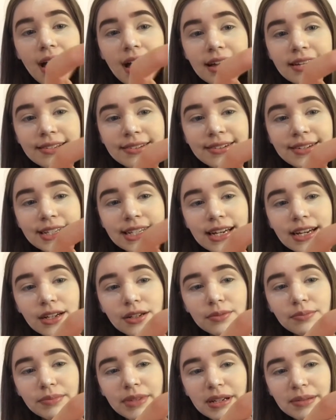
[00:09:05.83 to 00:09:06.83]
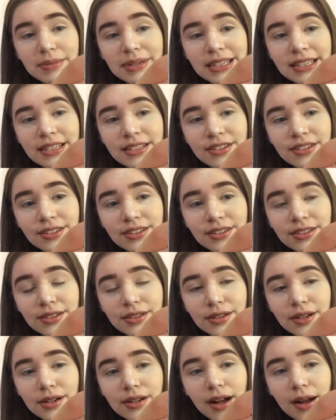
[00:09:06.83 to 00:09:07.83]
As you can tell, me and my
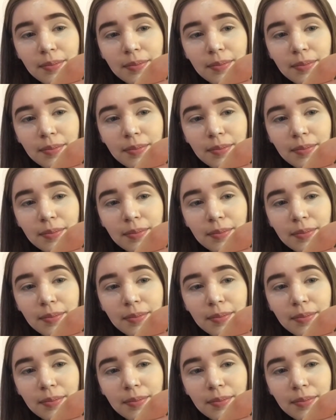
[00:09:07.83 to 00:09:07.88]
sister